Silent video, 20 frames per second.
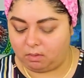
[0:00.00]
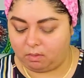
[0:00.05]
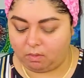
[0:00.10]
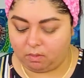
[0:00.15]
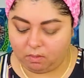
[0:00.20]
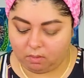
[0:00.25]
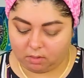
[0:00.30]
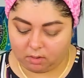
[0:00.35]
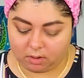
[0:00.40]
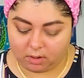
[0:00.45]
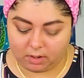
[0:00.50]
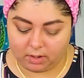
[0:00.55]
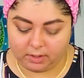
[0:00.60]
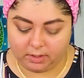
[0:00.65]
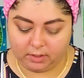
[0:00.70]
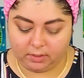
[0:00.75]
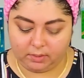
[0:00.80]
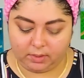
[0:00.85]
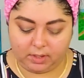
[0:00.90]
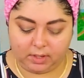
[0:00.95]
or
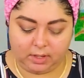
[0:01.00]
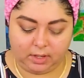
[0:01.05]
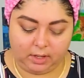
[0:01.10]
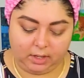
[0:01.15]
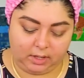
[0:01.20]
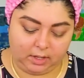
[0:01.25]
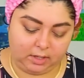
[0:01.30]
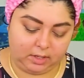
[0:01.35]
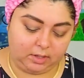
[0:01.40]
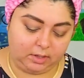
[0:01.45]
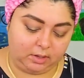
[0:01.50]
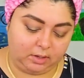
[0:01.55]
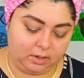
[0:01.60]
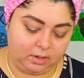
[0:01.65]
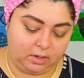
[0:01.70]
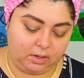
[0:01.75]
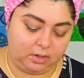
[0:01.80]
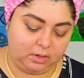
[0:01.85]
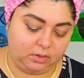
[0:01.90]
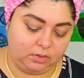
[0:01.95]
you can
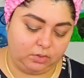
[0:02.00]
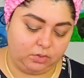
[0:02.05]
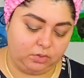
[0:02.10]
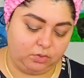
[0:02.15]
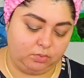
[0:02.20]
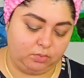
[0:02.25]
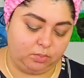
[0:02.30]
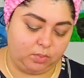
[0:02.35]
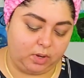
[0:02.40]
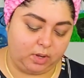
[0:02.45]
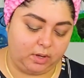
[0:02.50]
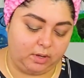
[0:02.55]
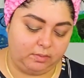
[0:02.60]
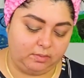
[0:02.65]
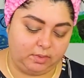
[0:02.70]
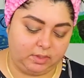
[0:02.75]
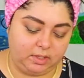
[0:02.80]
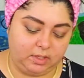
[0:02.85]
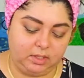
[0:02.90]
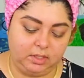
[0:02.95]
do one
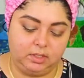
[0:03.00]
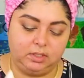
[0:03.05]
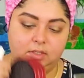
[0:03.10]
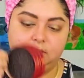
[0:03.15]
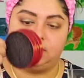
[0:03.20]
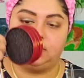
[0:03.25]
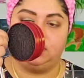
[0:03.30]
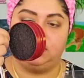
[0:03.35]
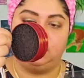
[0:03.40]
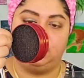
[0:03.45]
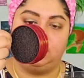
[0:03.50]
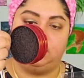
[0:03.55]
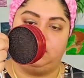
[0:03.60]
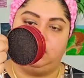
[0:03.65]
of these